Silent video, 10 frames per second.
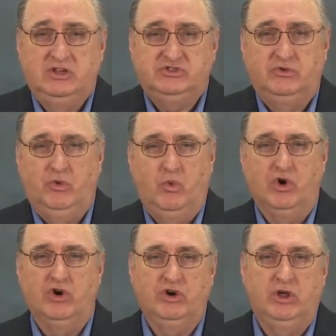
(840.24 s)
so the
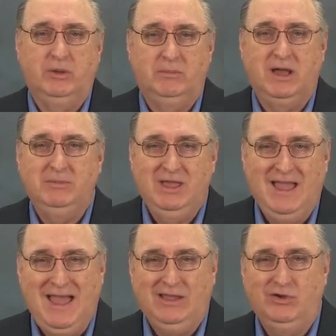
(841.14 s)
word might
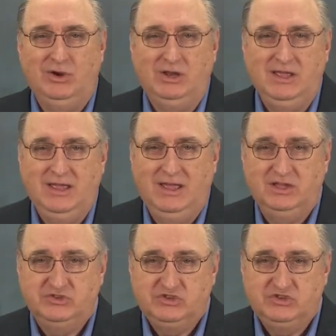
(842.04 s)
be accurately and